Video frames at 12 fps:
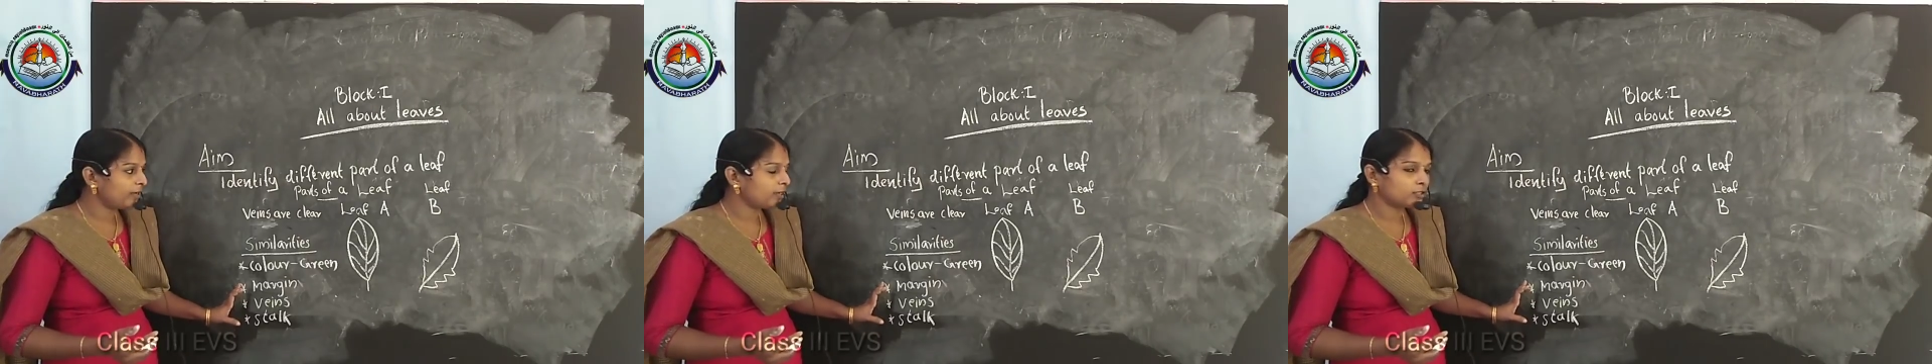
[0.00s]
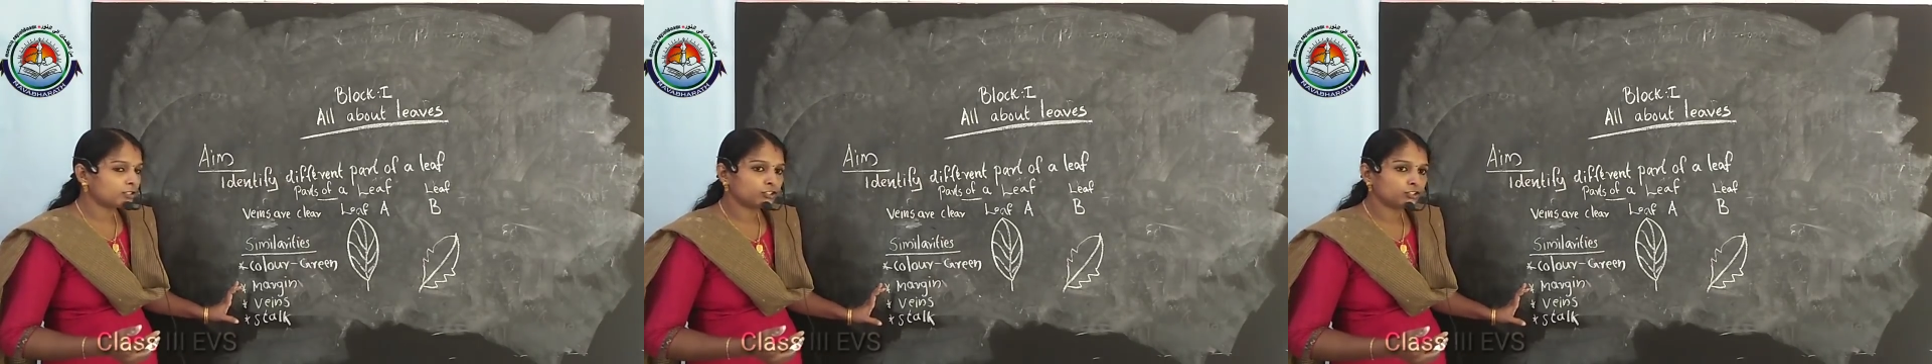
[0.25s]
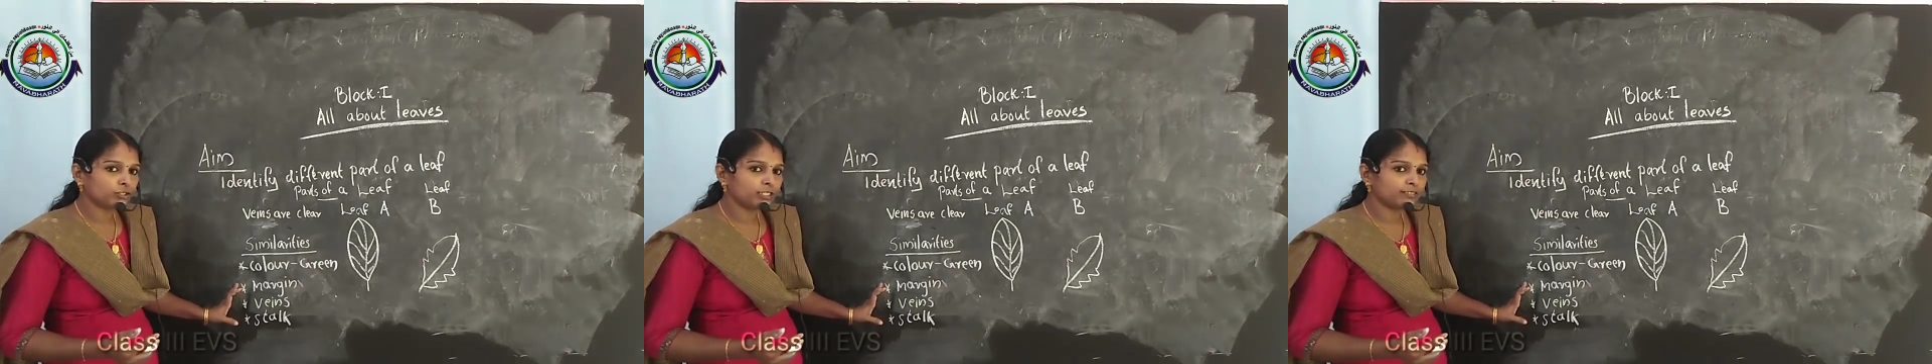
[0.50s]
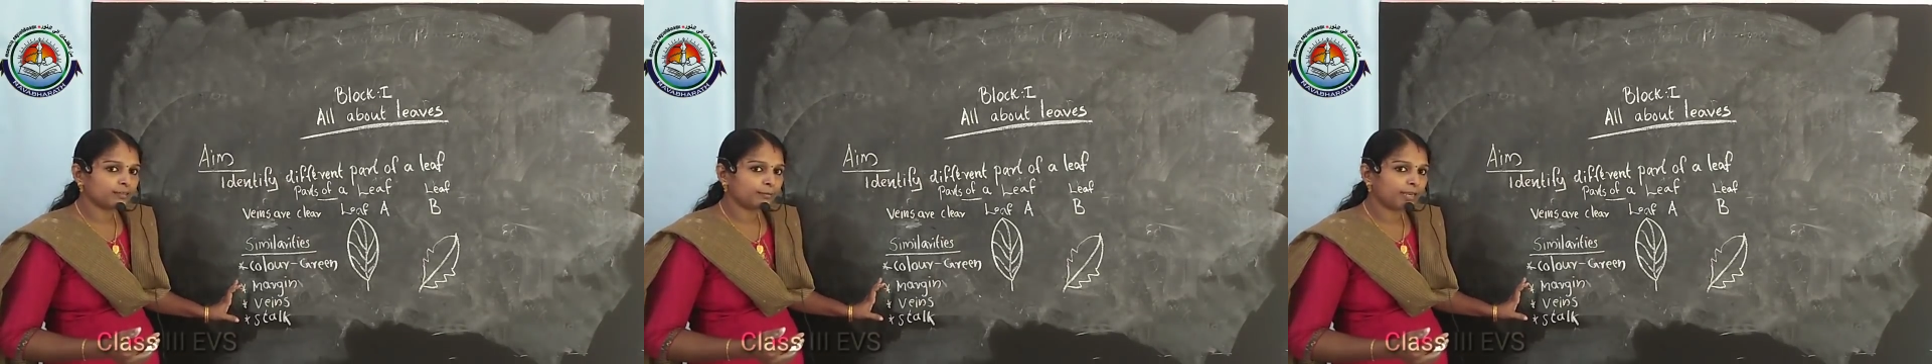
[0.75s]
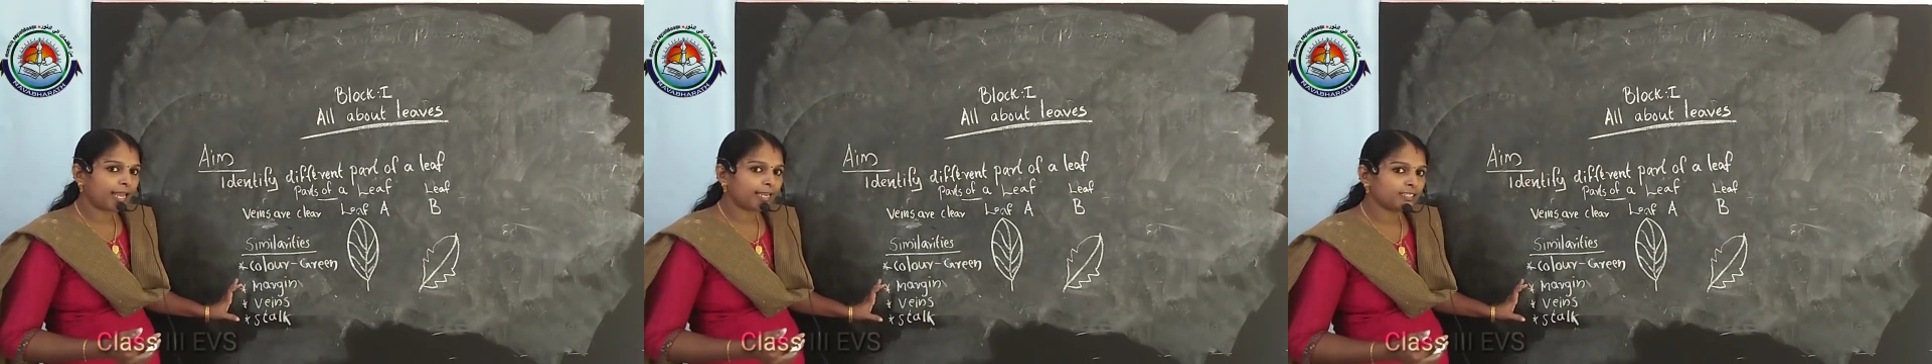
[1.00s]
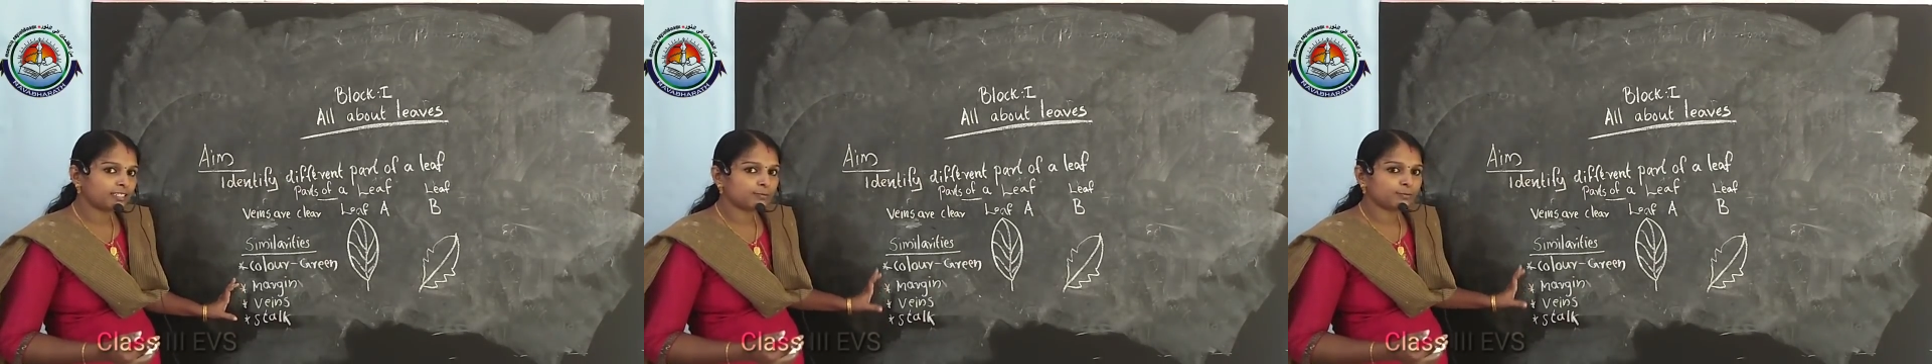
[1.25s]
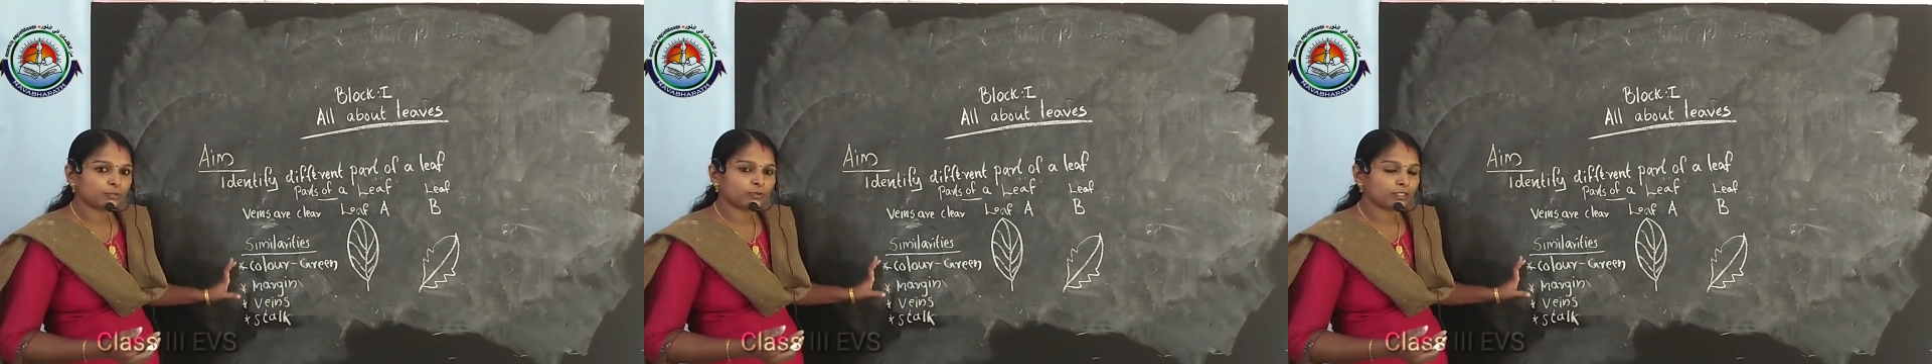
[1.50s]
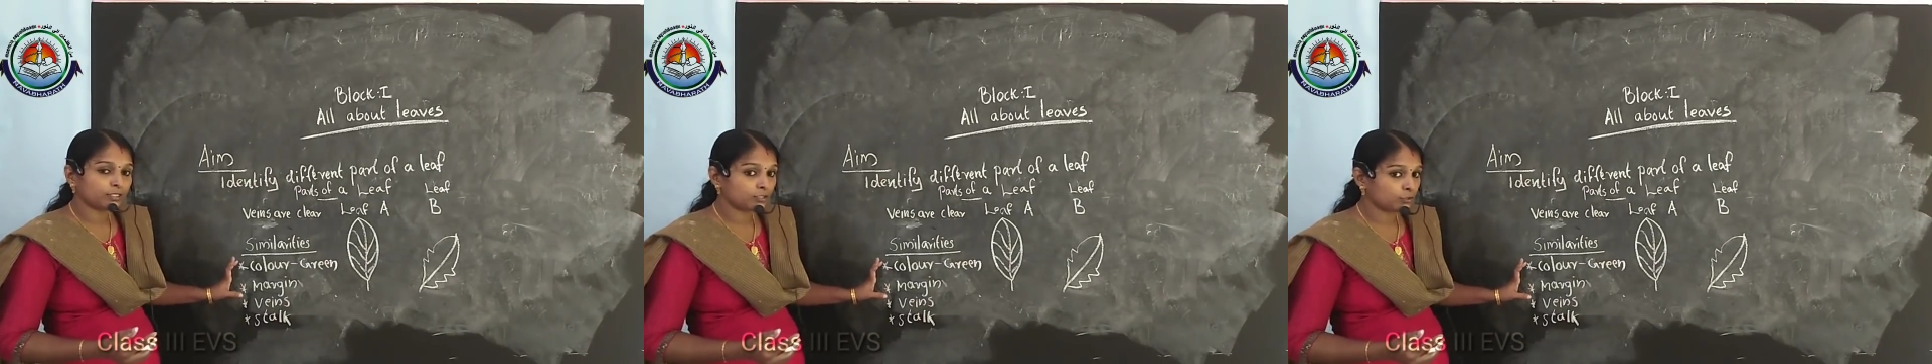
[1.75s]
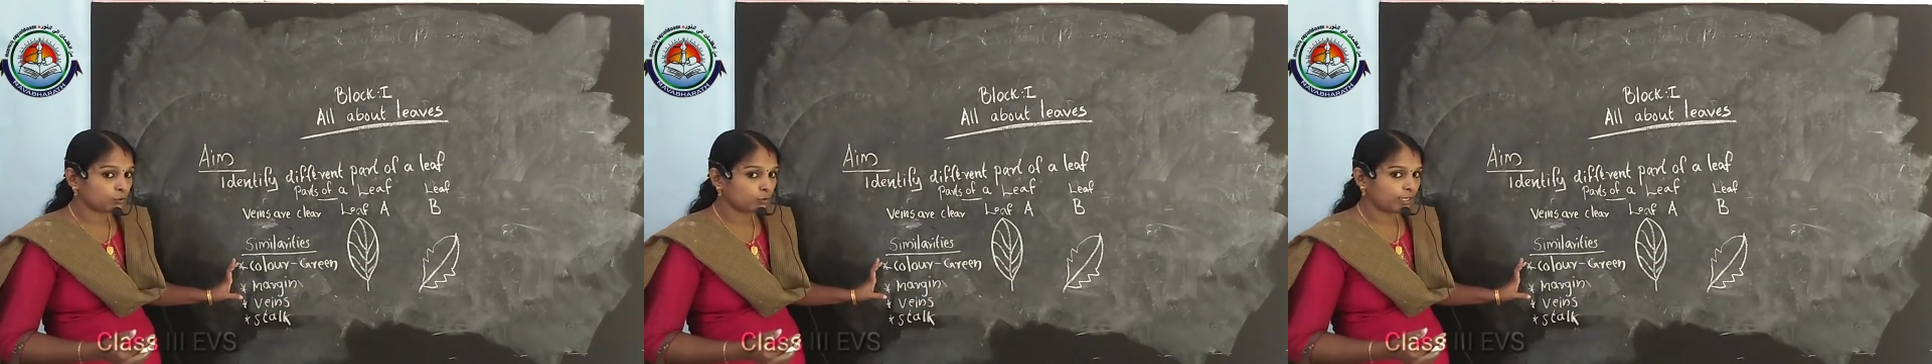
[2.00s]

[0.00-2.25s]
understood the similarities between these two